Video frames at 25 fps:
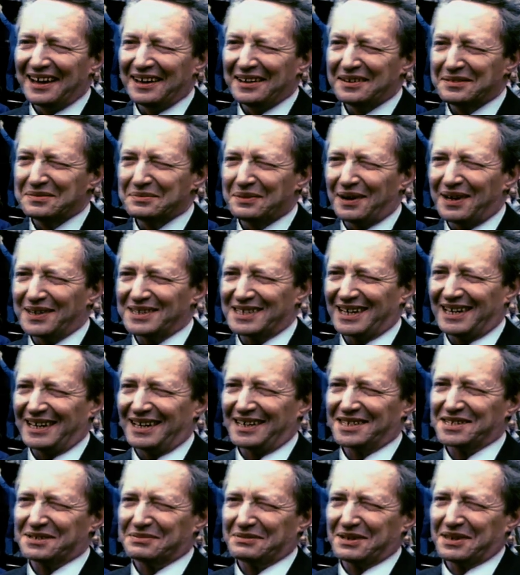I was
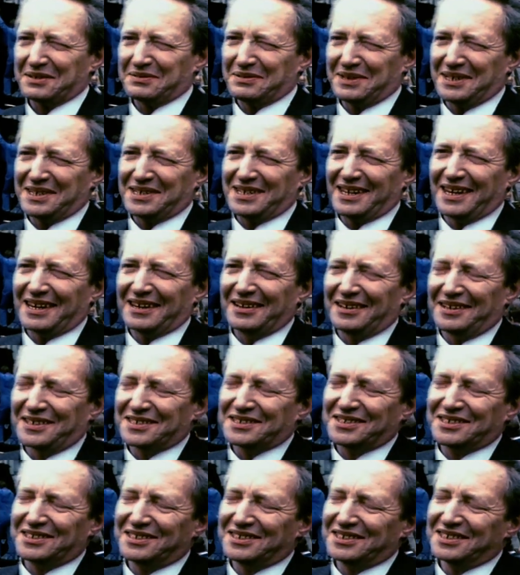asked whether we'd take
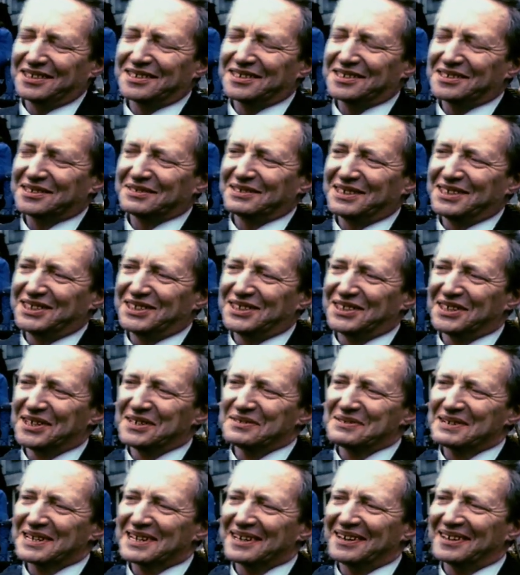hostages to
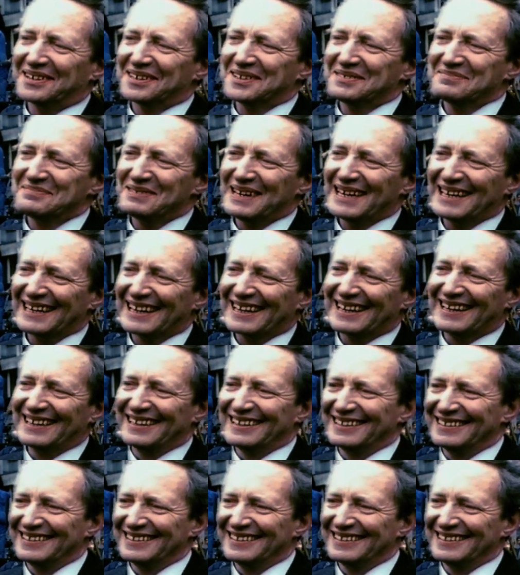ensure we got it back.